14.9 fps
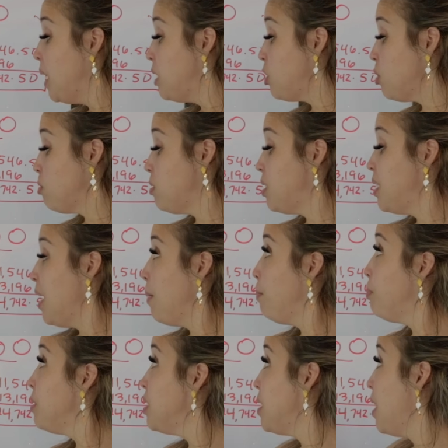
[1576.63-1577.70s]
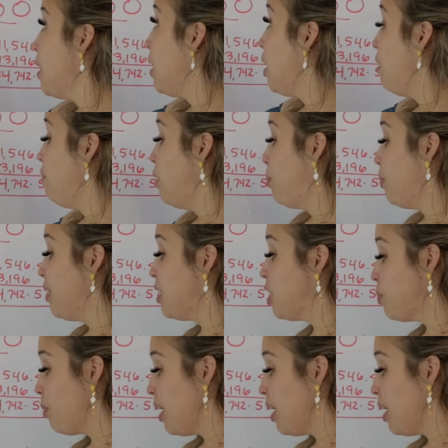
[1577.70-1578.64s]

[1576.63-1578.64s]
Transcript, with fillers: So 10% of the purchase